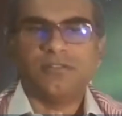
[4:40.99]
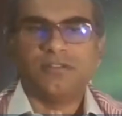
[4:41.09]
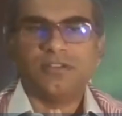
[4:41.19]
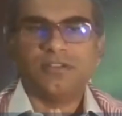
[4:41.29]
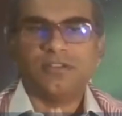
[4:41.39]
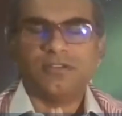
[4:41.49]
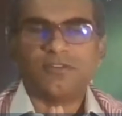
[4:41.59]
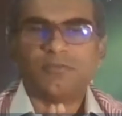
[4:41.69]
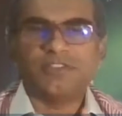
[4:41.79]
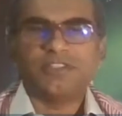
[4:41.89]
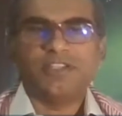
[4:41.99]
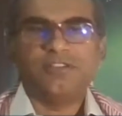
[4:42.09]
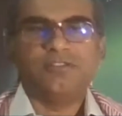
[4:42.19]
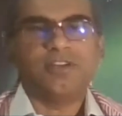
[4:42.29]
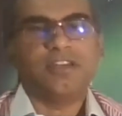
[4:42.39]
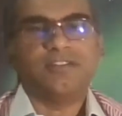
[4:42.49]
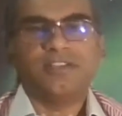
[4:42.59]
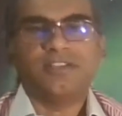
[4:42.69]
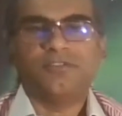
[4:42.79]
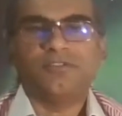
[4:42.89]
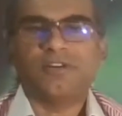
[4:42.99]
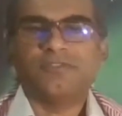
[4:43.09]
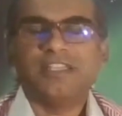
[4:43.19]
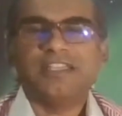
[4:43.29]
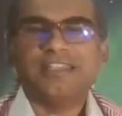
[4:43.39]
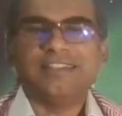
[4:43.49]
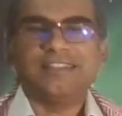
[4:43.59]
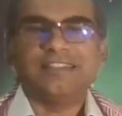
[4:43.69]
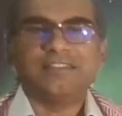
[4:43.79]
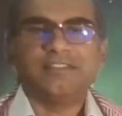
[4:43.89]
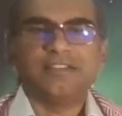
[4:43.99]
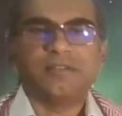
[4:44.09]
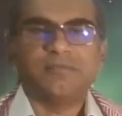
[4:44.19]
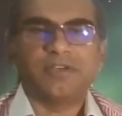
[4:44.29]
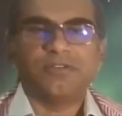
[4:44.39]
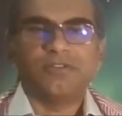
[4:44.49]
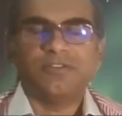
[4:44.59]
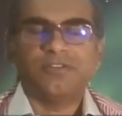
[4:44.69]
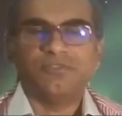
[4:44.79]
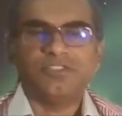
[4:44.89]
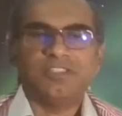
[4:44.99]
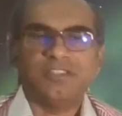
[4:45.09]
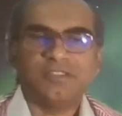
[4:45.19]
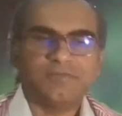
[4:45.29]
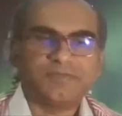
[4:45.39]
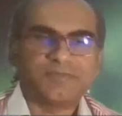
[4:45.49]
Rome Statute or Statute of the International Criminal Code, which is,